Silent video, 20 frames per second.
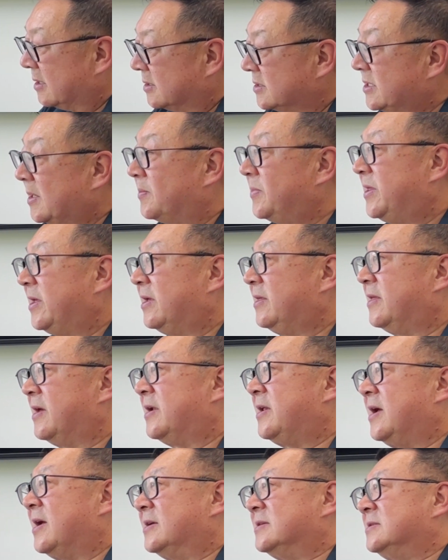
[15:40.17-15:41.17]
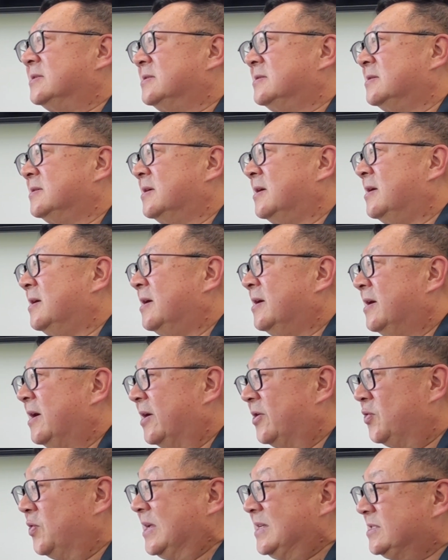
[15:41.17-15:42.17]
something that has
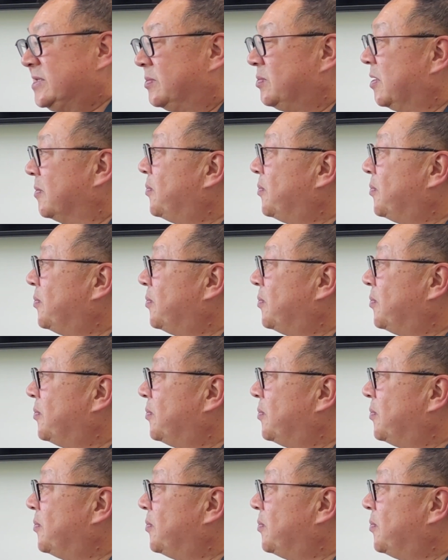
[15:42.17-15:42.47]
a reasonable